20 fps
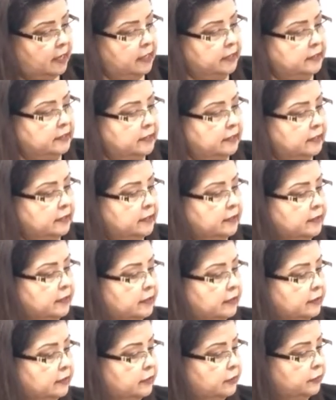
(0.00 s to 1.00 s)
I did
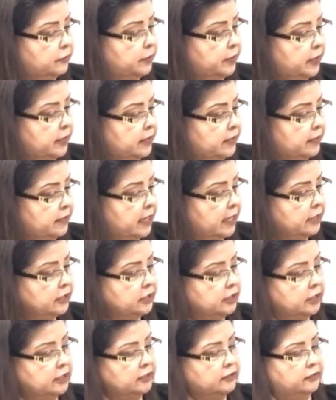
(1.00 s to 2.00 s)
this in 3
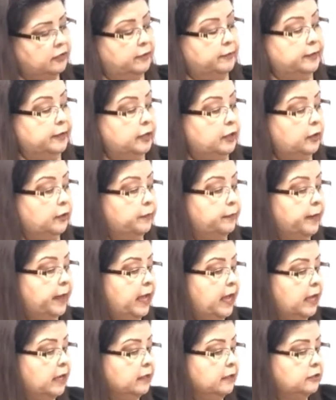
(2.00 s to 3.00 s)
sections, so I'm going to go
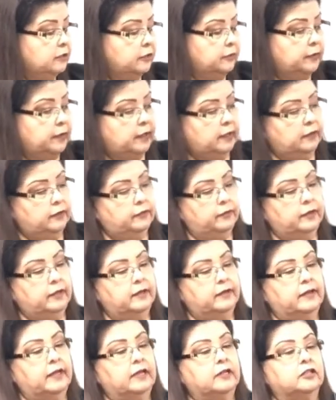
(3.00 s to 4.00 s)
back, do it in
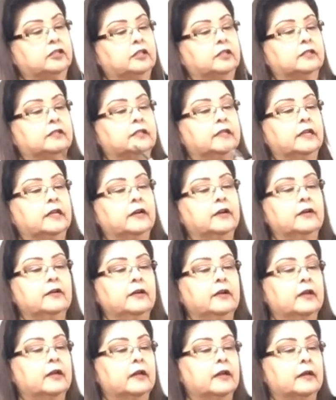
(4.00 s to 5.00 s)
3 sections
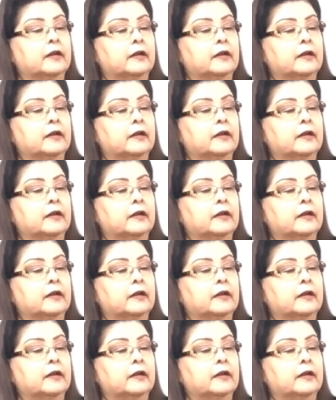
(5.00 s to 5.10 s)
here.